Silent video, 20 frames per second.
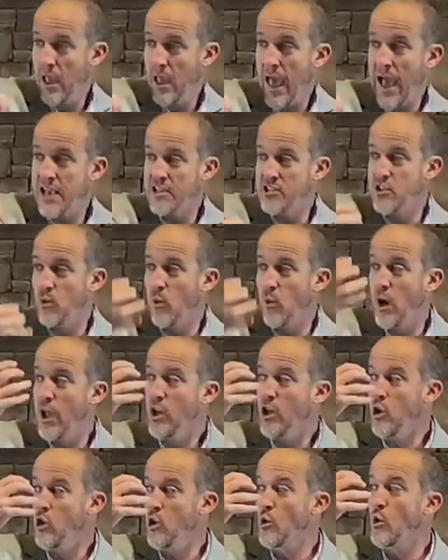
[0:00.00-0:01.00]
as the one
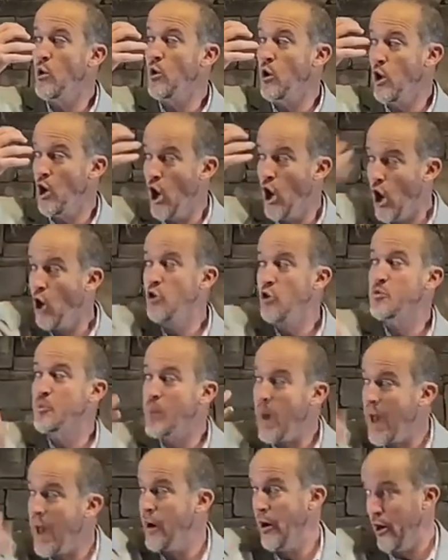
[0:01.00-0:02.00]
who knows
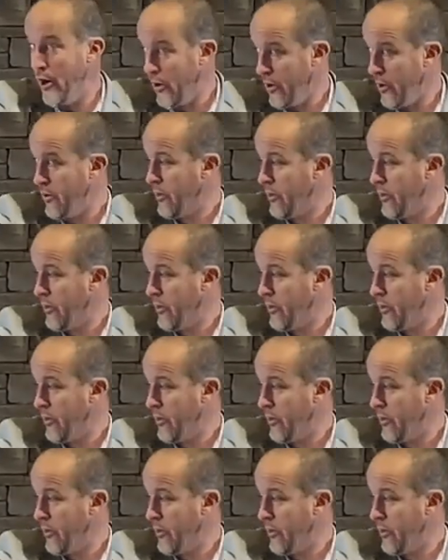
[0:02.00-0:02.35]
better